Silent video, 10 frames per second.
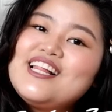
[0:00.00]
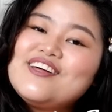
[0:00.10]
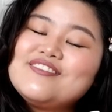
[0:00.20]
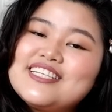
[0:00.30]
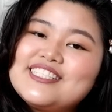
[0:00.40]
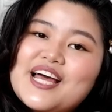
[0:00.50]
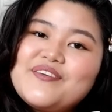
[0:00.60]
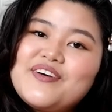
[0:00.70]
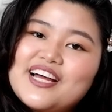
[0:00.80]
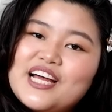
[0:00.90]
Hey loves, it's
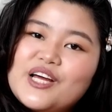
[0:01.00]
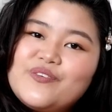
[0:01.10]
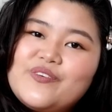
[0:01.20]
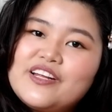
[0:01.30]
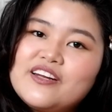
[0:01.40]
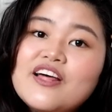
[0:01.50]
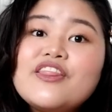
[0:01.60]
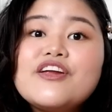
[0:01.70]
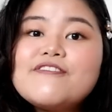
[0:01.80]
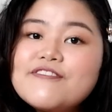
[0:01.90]
I back again with
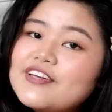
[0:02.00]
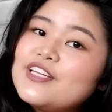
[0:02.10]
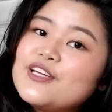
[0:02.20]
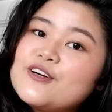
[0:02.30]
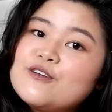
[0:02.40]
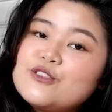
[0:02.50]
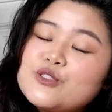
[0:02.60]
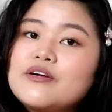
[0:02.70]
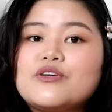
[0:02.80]
another video.